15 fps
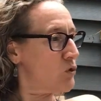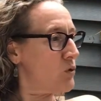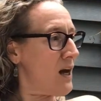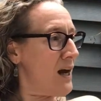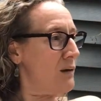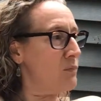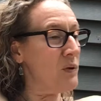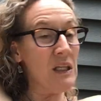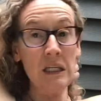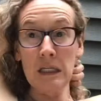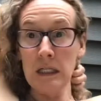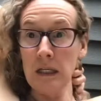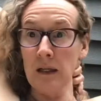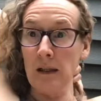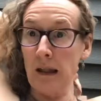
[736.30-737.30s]
do that in
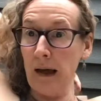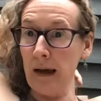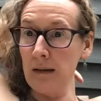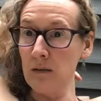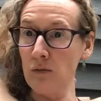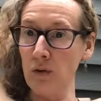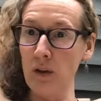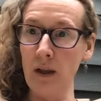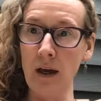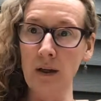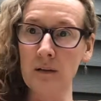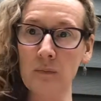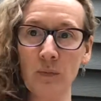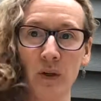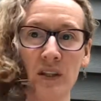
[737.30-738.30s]
PE class for
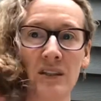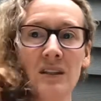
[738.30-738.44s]
that